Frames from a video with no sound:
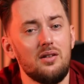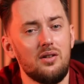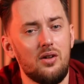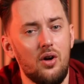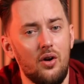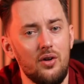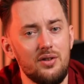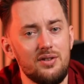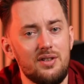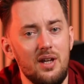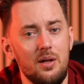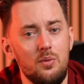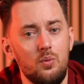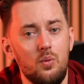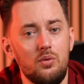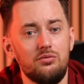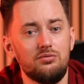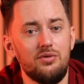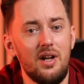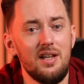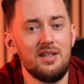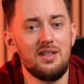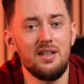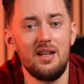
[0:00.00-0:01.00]
of content will
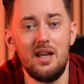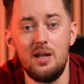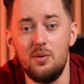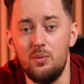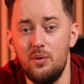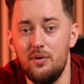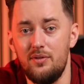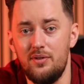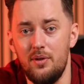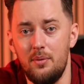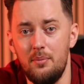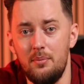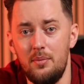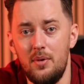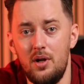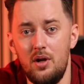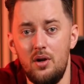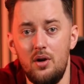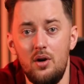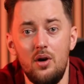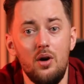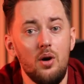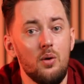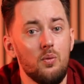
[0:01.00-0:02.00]
resonate with them?
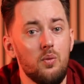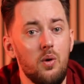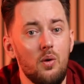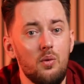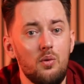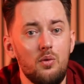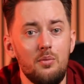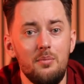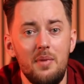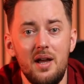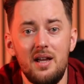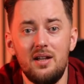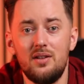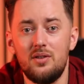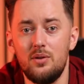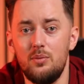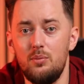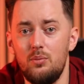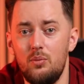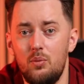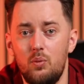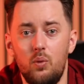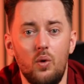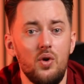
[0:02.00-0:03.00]
What will make
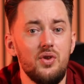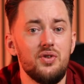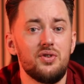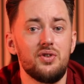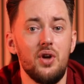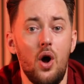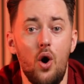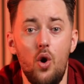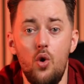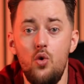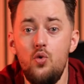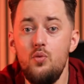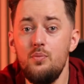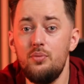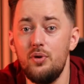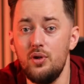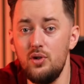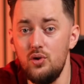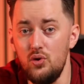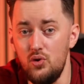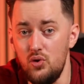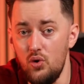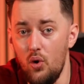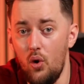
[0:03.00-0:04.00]
them want to
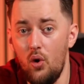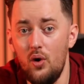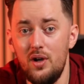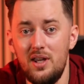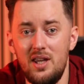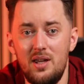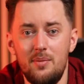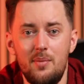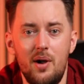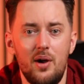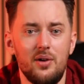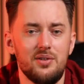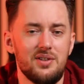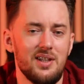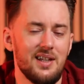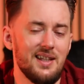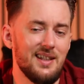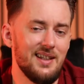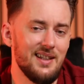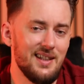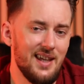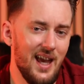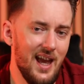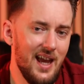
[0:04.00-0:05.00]
open your emails and
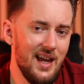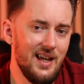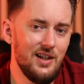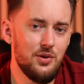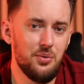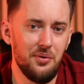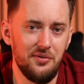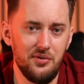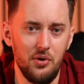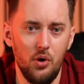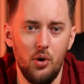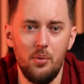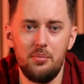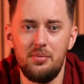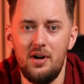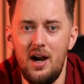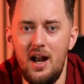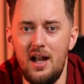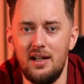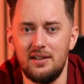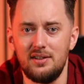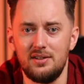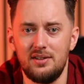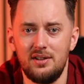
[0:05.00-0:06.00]
engage with your
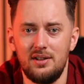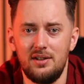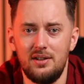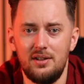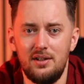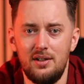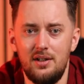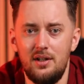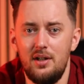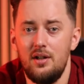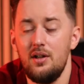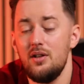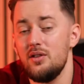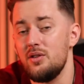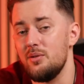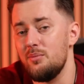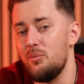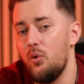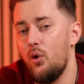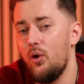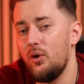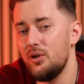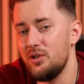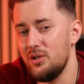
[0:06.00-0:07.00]
brand? The
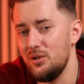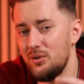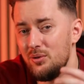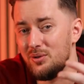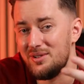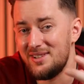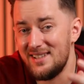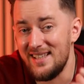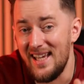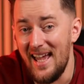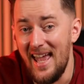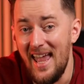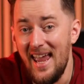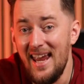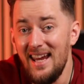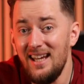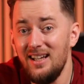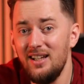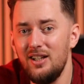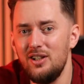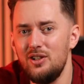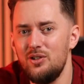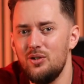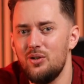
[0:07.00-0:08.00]
more you
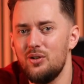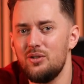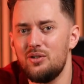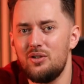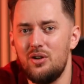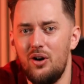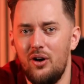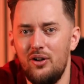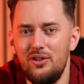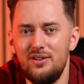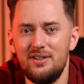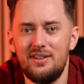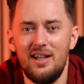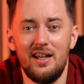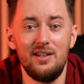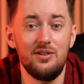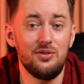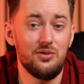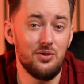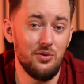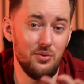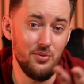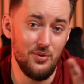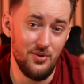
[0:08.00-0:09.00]
tailor your
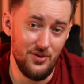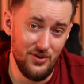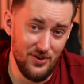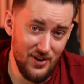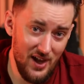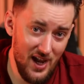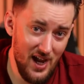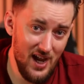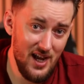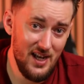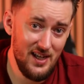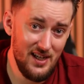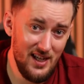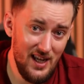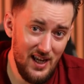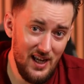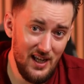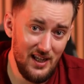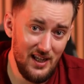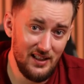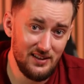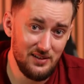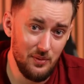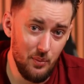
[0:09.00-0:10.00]
content to their
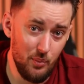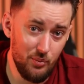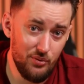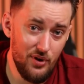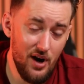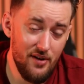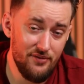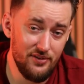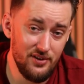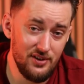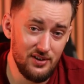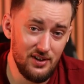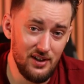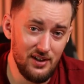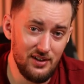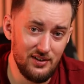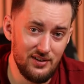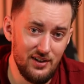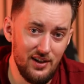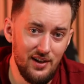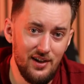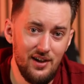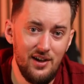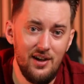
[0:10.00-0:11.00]
needs and
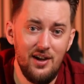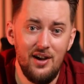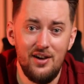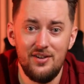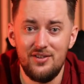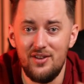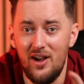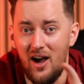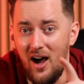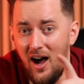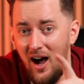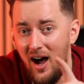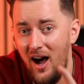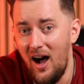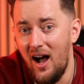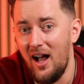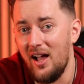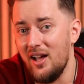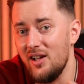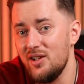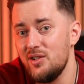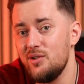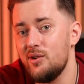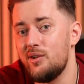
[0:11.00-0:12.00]
preferences, the
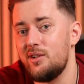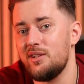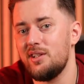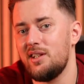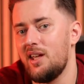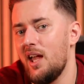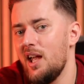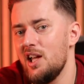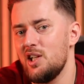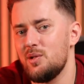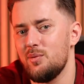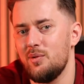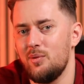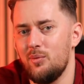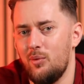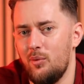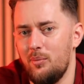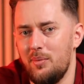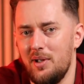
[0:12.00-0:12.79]
higher your engagement will